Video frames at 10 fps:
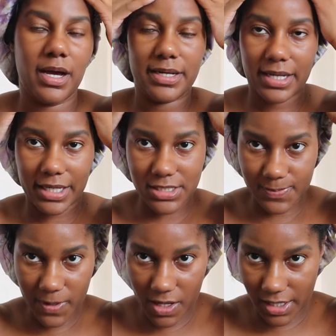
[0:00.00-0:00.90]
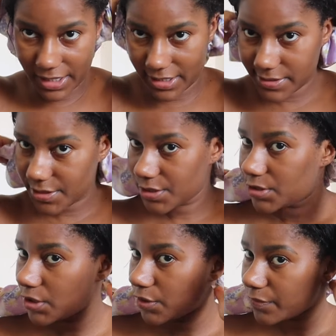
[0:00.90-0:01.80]
Next part is
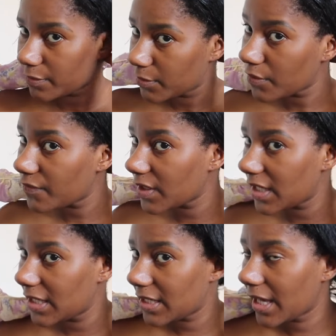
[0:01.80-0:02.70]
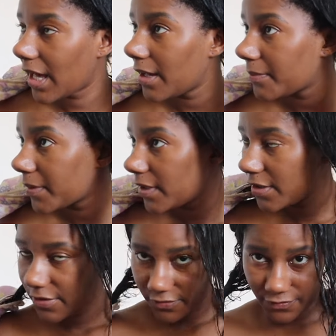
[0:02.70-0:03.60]
to remove the heat cap
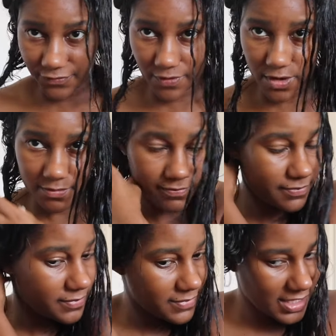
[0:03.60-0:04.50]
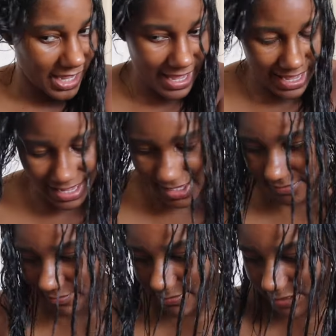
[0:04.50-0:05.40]
from the
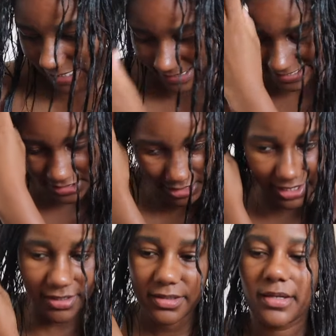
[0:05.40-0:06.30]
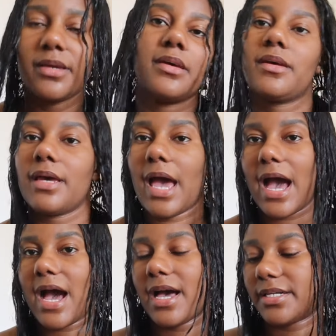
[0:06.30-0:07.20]
hair dilator
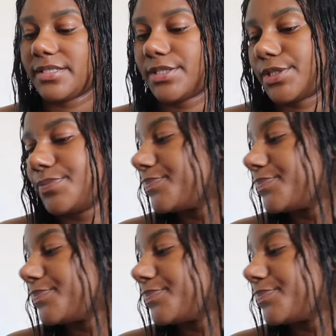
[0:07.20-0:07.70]
and